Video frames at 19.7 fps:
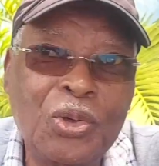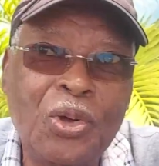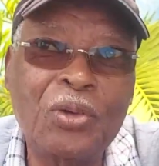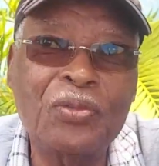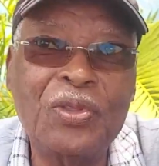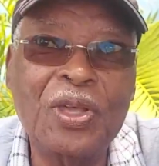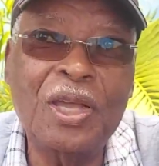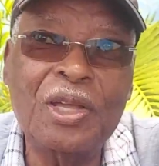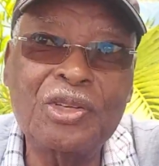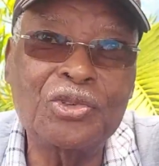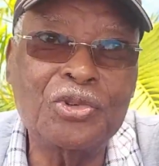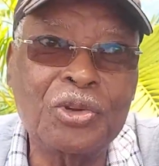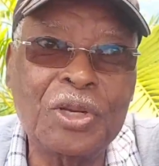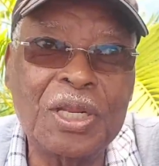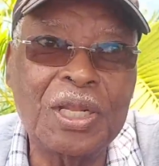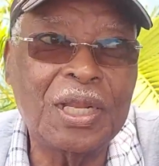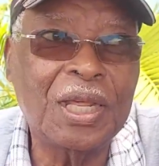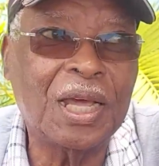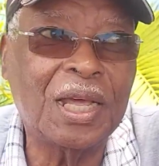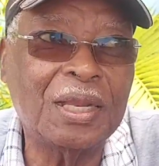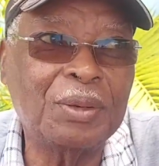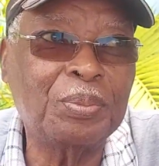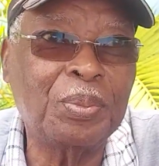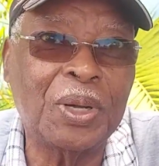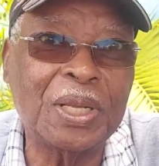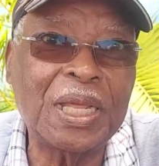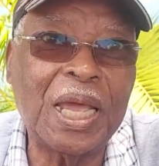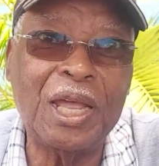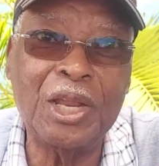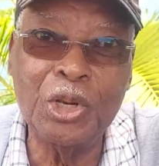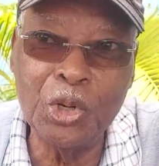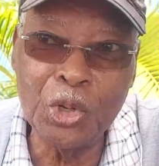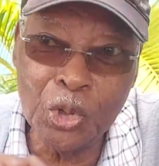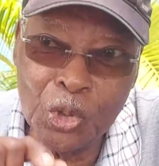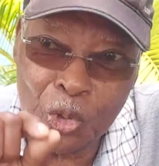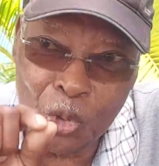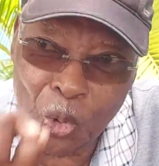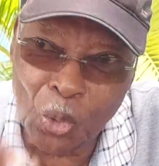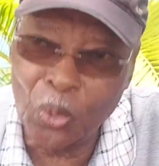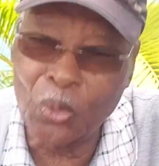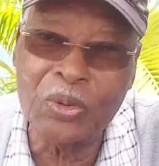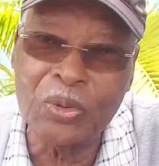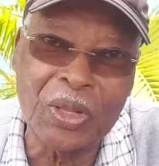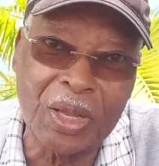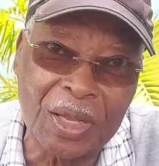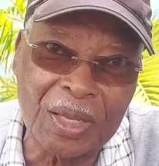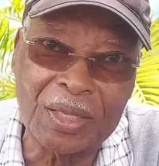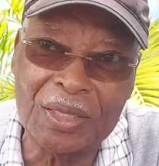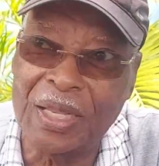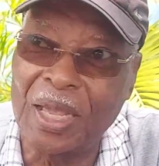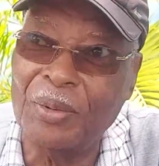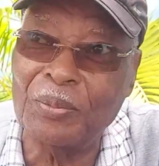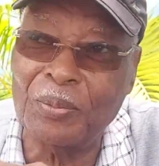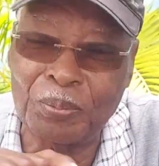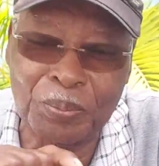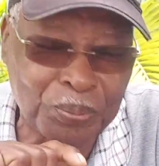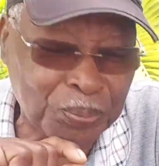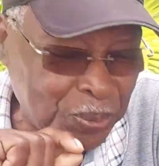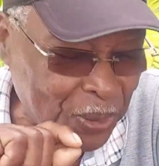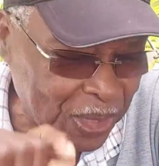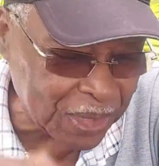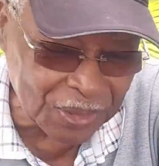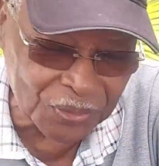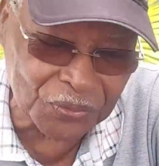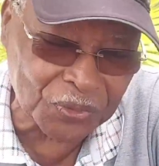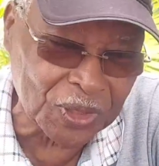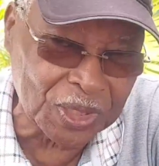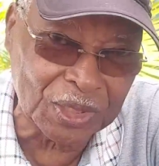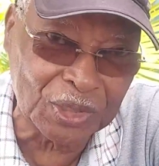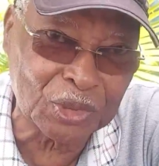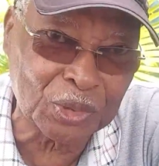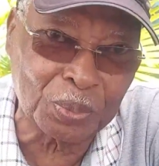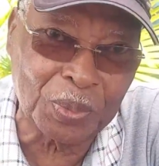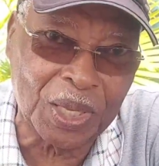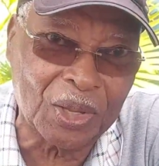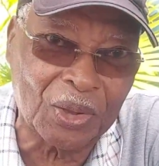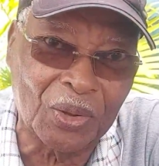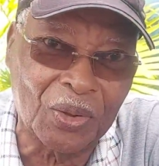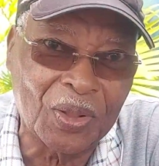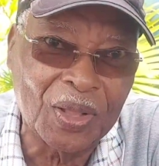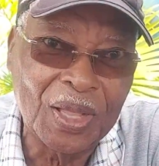know if they're in Trinidad, but I know they're plentiful in Tobago.